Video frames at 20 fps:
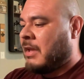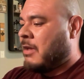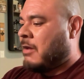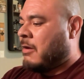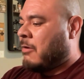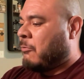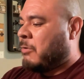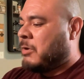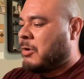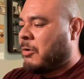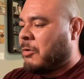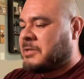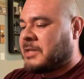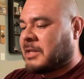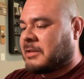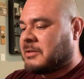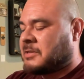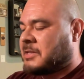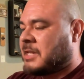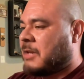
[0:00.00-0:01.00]
We always like
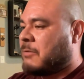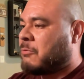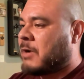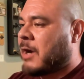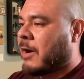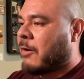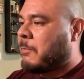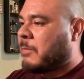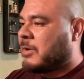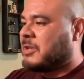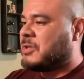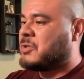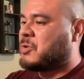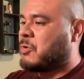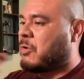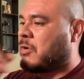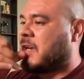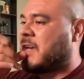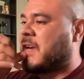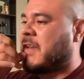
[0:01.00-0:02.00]
to see where everybody's
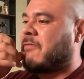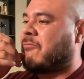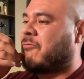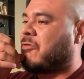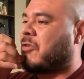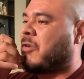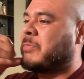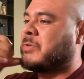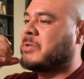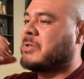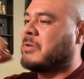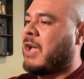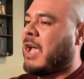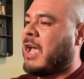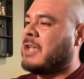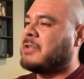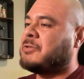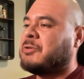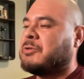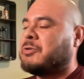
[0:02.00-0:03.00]
joining in from, so
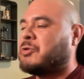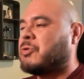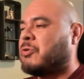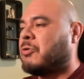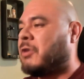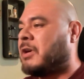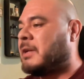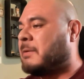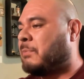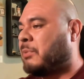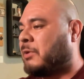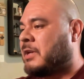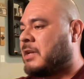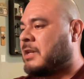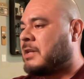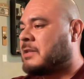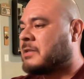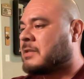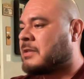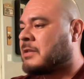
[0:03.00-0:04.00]
as you join,
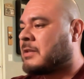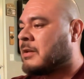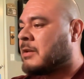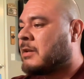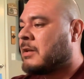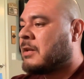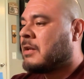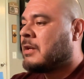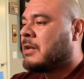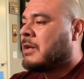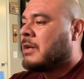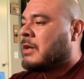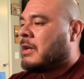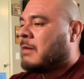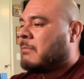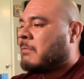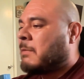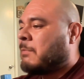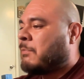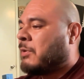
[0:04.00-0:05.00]
please, let
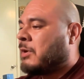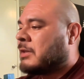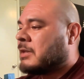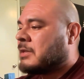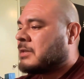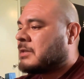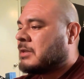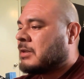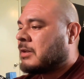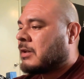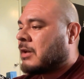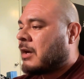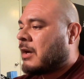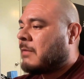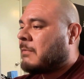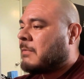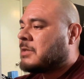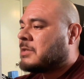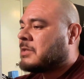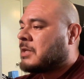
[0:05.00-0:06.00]
me put this in the
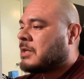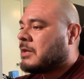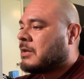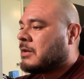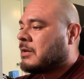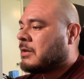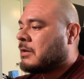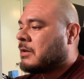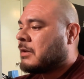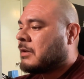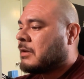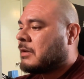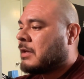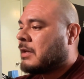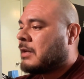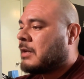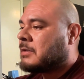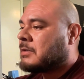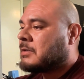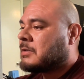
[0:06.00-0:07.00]
comments here. Let
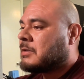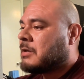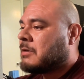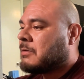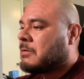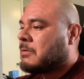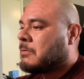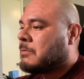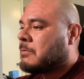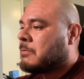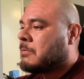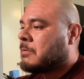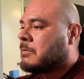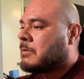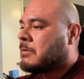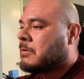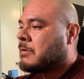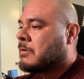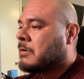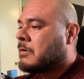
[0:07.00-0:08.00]
us know
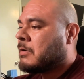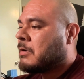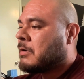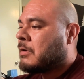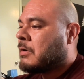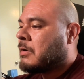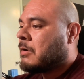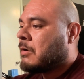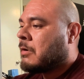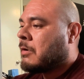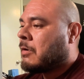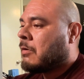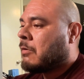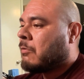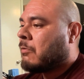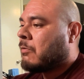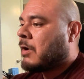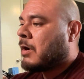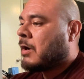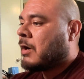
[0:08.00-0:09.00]

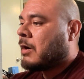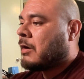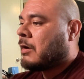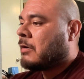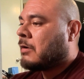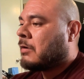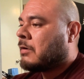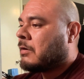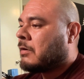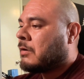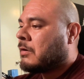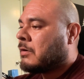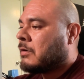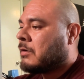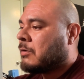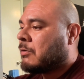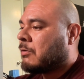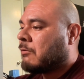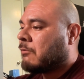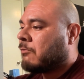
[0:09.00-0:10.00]
where
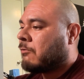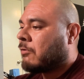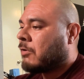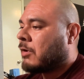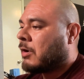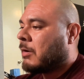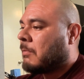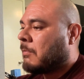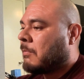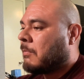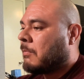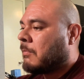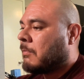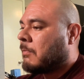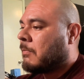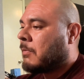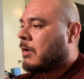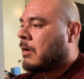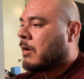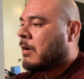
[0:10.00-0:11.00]
you're from.
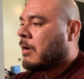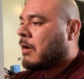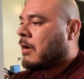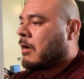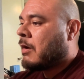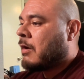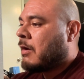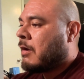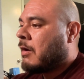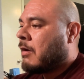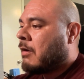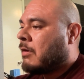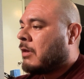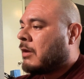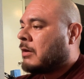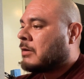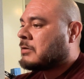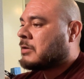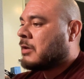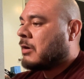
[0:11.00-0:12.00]
Let
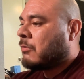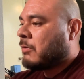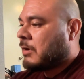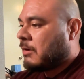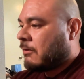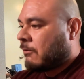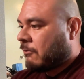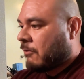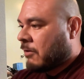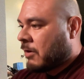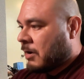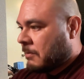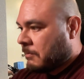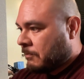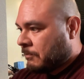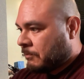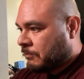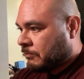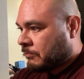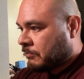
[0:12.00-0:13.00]
us know where you're
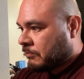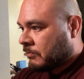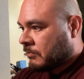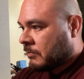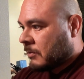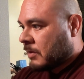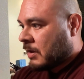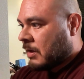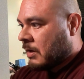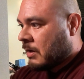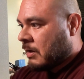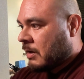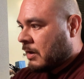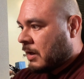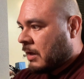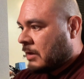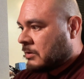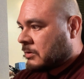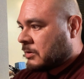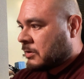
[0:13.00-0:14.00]
from.
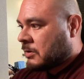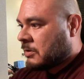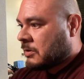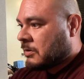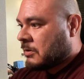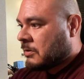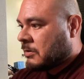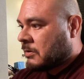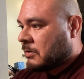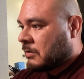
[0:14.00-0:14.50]
Enter